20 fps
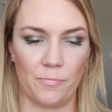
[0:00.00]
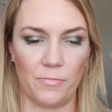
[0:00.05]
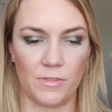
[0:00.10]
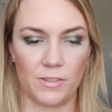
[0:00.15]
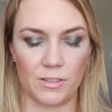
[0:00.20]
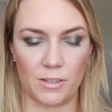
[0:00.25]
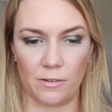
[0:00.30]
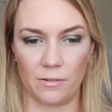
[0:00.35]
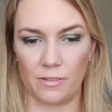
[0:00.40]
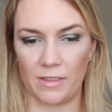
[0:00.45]

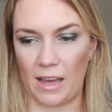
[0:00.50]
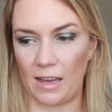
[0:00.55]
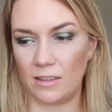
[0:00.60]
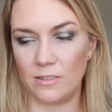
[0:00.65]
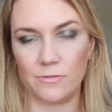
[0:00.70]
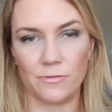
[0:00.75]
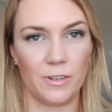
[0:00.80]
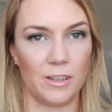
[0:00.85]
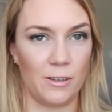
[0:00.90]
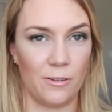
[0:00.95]
So
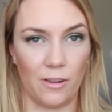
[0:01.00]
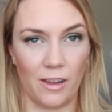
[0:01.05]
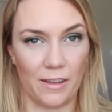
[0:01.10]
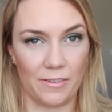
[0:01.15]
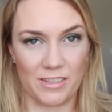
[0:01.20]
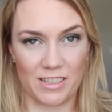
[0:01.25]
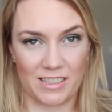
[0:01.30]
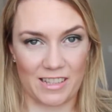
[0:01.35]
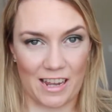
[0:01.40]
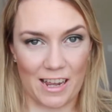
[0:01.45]
that's really all I
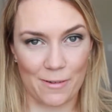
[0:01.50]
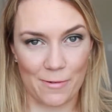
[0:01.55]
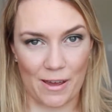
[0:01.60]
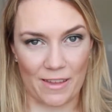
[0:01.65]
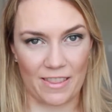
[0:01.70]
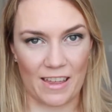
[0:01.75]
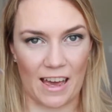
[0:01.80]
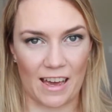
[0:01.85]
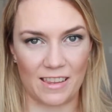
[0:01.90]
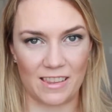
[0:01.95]
have to say
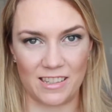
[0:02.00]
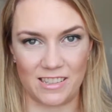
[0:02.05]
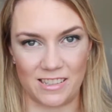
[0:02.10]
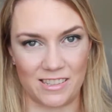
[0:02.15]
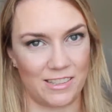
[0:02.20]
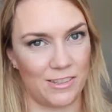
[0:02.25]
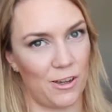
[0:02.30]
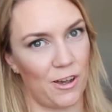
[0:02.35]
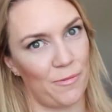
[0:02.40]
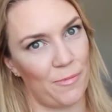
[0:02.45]
about that. This
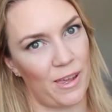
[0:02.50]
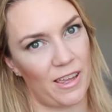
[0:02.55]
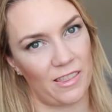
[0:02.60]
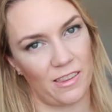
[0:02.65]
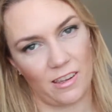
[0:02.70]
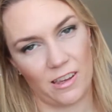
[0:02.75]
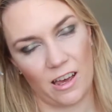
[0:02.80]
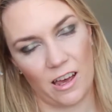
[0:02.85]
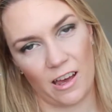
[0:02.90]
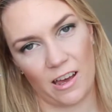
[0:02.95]
did not make
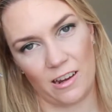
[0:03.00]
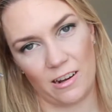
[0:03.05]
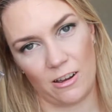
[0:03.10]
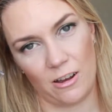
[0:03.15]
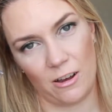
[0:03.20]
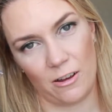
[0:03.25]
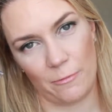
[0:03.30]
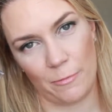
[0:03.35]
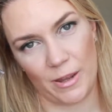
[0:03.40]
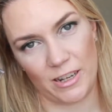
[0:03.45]
the cut
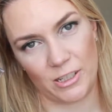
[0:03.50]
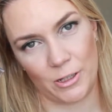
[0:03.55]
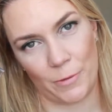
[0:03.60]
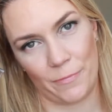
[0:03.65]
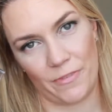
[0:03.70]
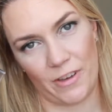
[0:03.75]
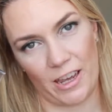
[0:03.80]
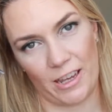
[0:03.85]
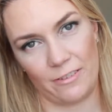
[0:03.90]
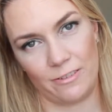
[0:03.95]
of my
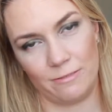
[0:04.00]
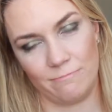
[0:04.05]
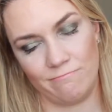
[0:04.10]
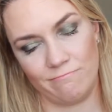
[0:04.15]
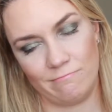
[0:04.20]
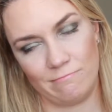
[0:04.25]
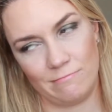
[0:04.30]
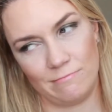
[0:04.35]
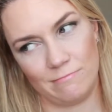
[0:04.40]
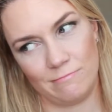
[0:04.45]
top 5.
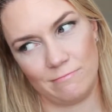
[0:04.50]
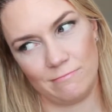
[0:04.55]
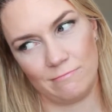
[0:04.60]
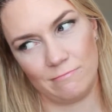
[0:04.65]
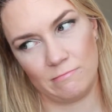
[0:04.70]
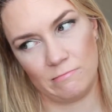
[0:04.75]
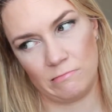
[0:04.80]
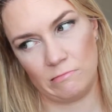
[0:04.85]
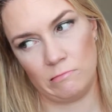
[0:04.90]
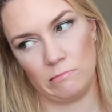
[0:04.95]

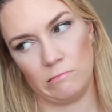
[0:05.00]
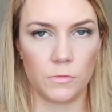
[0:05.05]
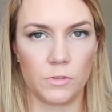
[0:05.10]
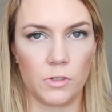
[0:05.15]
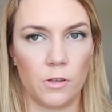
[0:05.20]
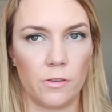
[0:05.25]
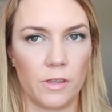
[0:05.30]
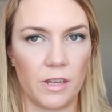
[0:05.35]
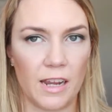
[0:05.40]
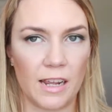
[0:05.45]

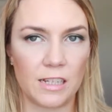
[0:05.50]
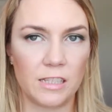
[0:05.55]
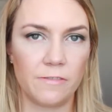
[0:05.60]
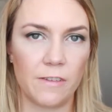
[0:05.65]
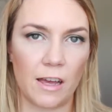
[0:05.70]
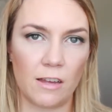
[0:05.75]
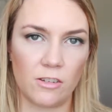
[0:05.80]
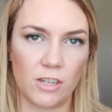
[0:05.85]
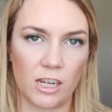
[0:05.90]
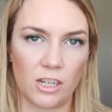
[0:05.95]
So the next
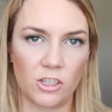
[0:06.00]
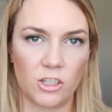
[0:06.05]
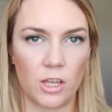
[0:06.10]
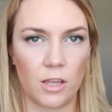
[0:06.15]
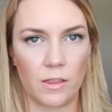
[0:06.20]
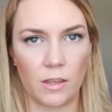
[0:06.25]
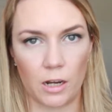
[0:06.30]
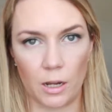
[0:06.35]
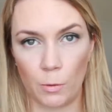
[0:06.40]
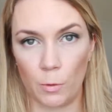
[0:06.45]

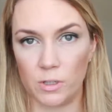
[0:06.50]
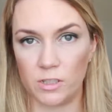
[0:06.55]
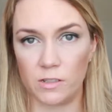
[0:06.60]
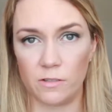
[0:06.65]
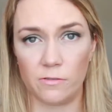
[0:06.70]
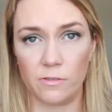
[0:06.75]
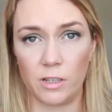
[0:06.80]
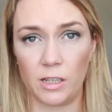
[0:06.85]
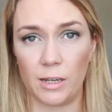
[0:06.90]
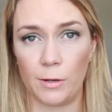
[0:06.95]
foundation that I
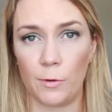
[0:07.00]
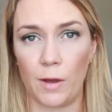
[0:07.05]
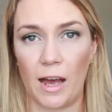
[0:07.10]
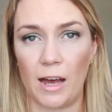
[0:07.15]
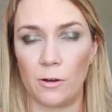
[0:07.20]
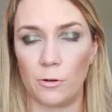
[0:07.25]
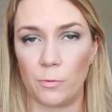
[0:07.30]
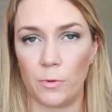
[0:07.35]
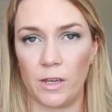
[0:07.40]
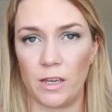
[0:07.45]
wasn't really
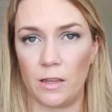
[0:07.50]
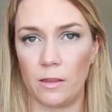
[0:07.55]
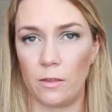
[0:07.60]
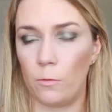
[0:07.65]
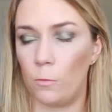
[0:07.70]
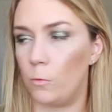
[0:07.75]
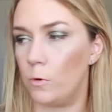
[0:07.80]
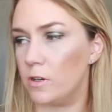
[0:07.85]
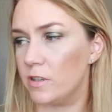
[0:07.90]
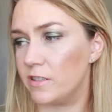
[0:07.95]
wowed
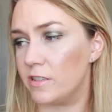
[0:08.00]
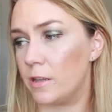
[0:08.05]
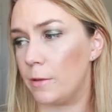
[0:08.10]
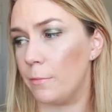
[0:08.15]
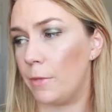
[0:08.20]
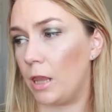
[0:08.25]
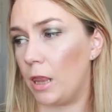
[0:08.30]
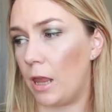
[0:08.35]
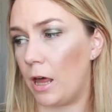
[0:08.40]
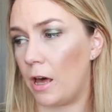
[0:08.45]
with was the
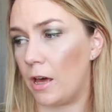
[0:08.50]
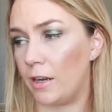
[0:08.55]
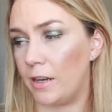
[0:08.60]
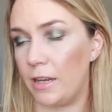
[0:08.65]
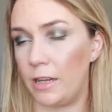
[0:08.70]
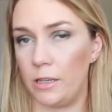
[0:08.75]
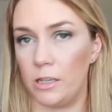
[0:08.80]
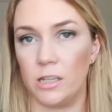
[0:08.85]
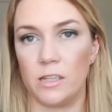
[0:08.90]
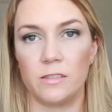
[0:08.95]

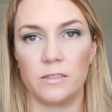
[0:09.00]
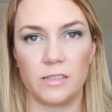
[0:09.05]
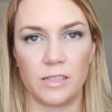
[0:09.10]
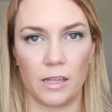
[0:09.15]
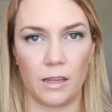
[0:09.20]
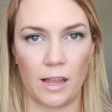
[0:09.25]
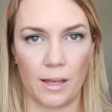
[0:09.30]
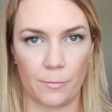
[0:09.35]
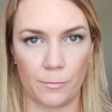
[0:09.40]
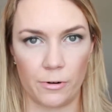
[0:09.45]
Milani
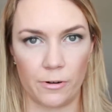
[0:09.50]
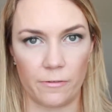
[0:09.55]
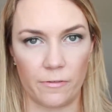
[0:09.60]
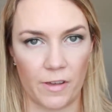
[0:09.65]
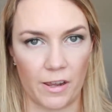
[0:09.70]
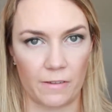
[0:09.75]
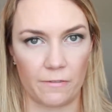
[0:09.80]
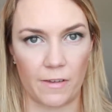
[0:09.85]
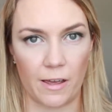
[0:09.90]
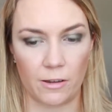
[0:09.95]
Conceal and
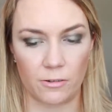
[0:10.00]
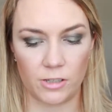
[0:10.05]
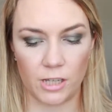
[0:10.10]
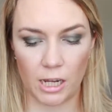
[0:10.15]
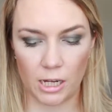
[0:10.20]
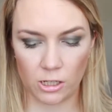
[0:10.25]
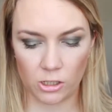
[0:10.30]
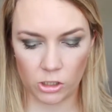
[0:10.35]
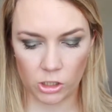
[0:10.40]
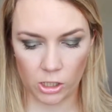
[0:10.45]
Perfect
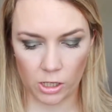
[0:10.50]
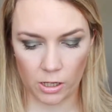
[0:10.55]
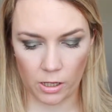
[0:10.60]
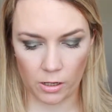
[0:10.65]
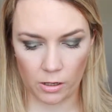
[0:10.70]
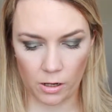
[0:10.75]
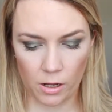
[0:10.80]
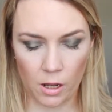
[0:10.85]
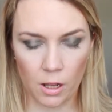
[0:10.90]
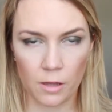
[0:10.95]

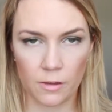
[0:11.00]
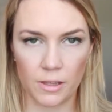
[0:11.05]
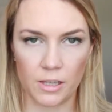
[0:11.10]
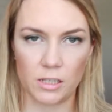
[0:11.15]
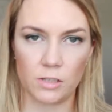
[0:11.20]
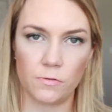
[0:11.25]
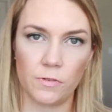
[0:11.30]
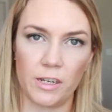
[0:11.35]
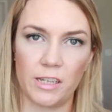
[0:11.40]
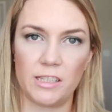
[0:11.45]
Foundation.
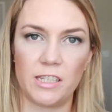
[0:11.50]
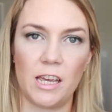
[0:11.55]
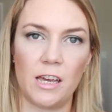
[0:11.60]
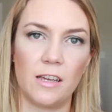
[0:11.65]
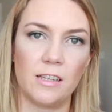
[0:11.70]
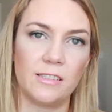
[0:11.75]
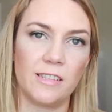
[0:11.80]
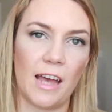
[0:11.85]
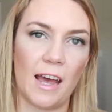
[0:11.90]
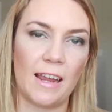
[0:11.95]
This
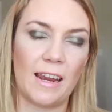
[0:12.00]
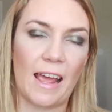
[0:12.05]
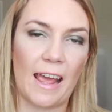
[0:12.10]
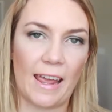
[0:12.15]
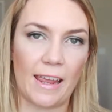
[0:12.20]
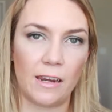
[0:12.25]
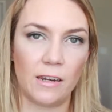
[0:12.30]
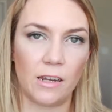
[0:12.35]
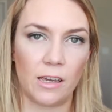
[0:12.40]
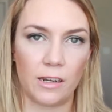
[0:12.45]
retails at
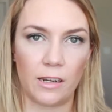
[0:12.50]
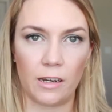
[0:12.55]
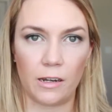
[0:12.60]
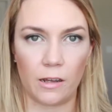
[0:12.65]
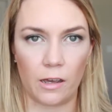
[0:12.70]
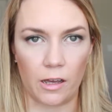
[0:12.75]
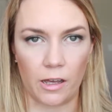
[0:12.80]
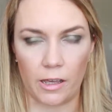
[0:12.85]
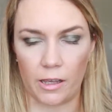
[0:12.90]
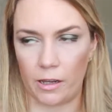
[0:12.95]

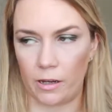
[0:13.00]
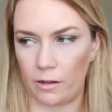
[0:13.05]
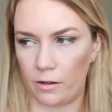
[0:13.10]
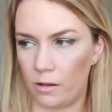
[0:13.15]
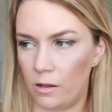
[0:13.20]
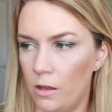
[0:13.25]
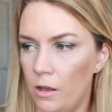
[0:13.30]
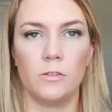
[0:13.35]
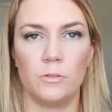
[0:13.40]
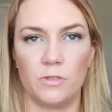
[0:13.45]

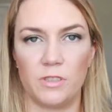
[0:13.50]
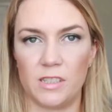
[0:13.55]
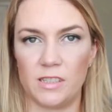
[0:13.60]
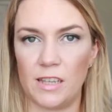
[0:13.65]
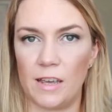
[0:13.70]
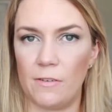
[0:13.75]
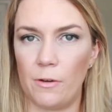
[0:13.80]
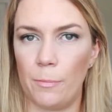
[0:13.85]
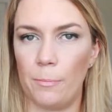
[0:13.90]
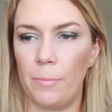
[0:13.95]
$8.99. So it does
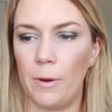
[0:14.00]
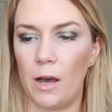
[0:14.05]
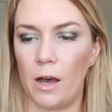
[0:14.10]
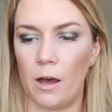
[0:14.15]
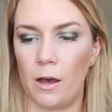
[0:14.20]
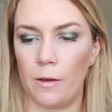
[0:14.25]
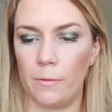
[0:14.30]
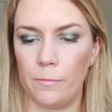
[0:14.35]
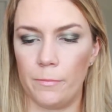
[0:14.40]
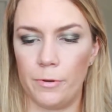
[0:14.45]
have a
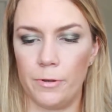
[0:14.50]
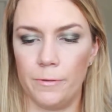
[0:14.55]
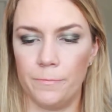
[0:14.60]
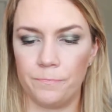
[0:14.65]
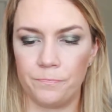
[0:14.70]
pump.